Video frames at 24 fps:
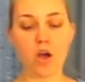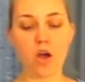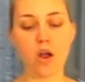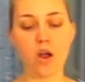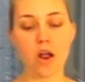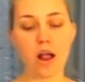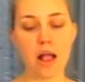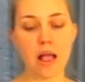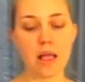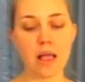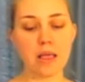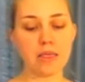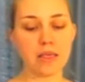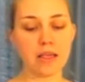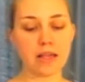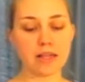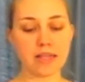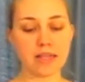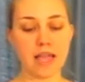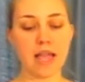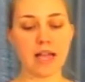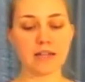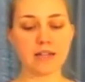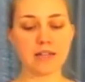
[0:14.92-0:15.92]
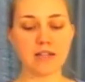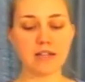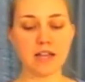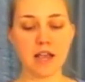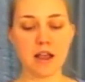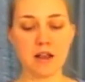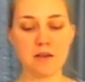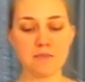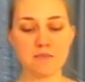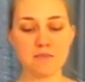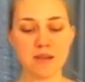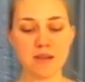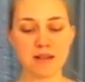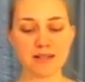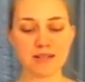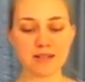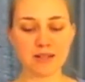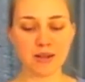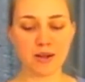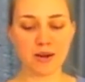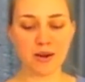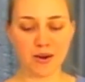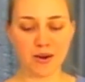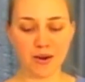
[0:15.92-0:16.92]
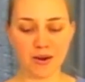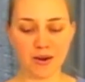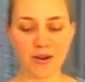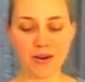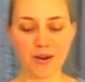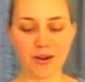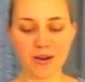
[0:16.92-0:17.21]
War and the Katyn Massacre.